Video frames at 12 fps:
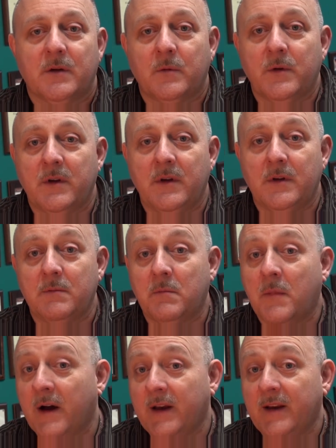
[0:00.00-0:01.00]
we
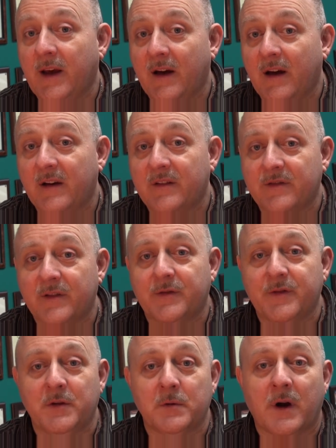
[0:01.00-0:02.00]
might have a
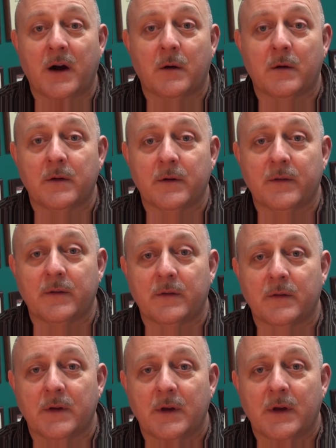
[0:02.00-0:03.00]
few
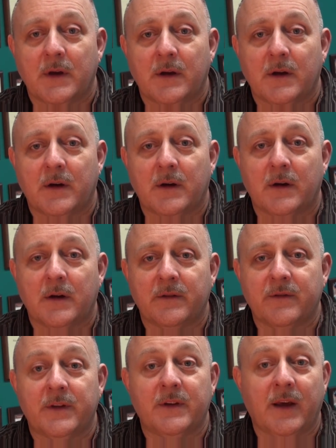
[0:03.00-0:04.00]
hours
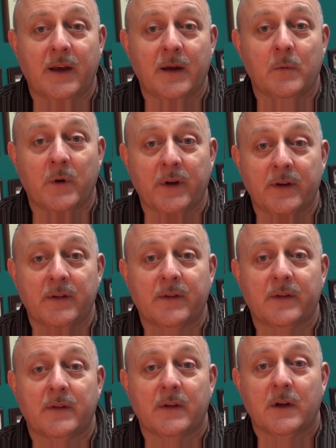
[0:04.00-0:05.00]
of the day when
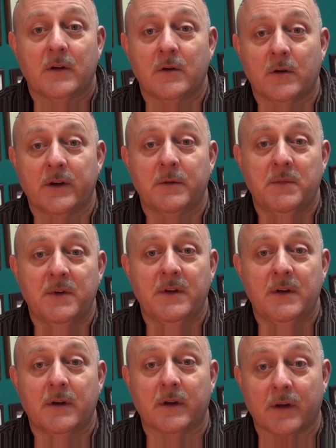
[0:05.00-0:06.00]
it's going to
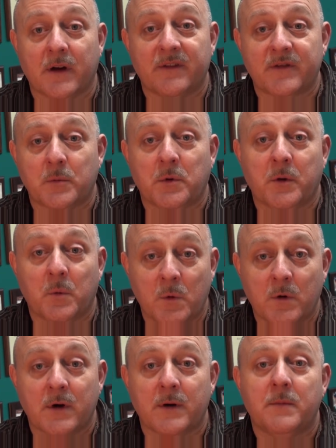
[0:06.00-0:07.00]
be uncomfortably
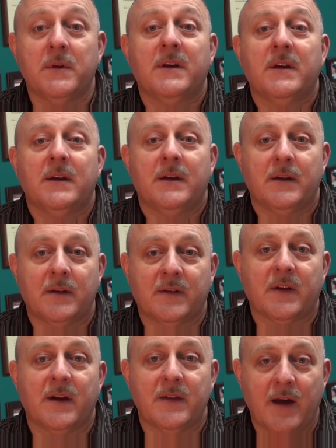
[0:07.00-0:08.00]
warm
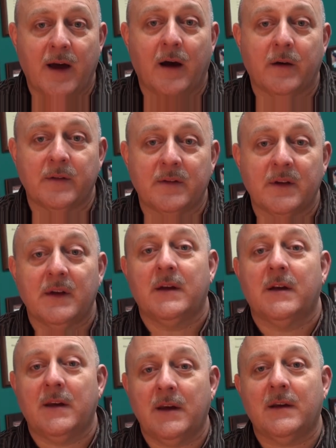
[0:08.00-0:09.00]
inside the house.
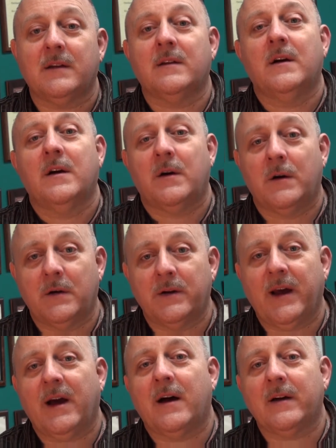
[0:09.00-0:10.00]
Again, old
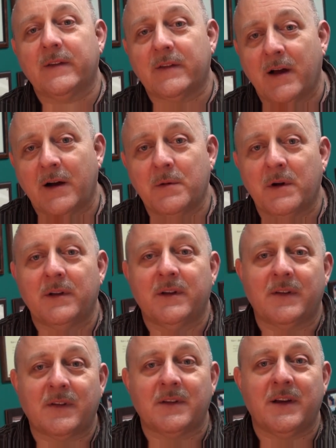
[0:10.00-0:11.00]
house, not well
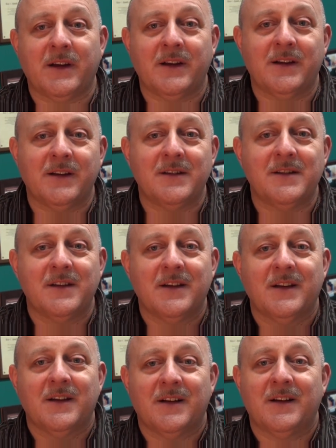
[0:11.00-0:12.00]
insulated,
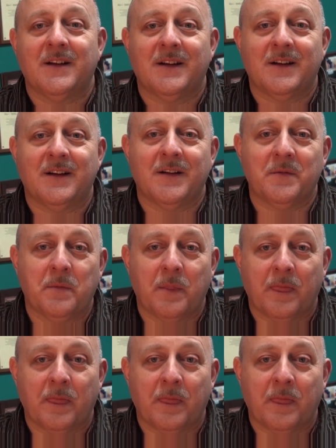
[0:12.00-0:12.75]
uh,